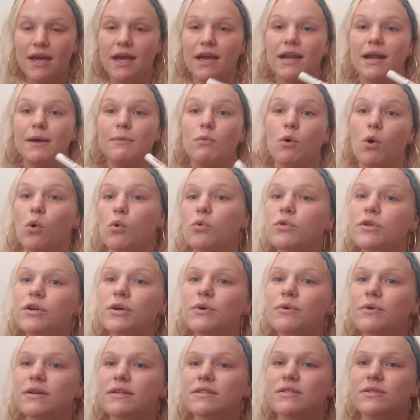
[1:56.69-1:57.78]
And I'm only
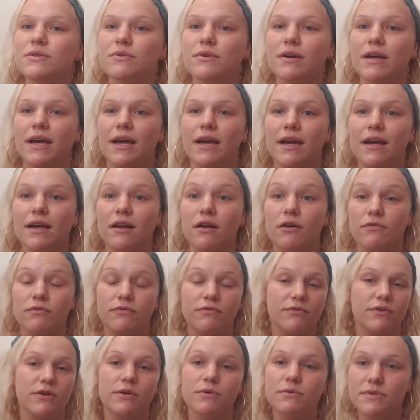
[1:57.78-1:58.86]
going to hit a
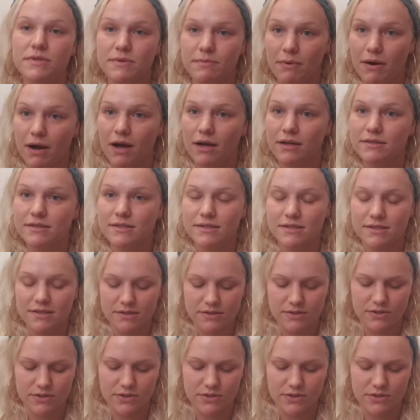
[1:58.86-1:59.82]
few spots.